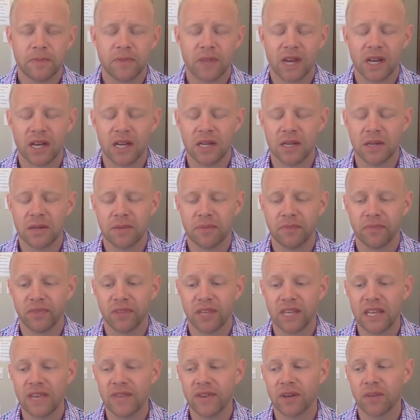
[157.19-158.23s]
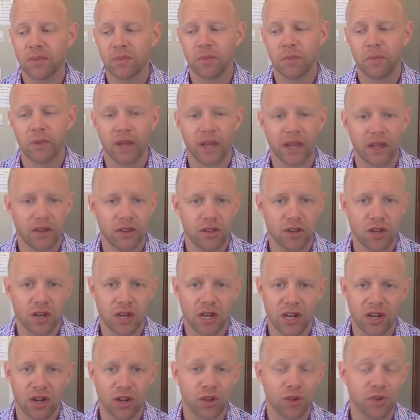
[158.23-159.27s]
even you could
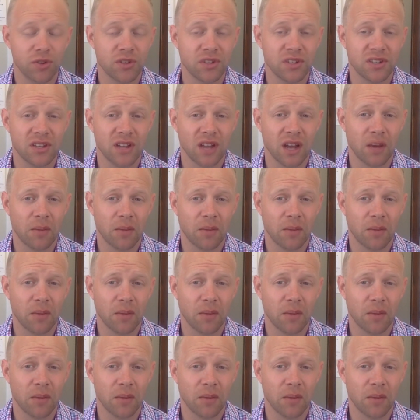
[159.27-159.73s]
include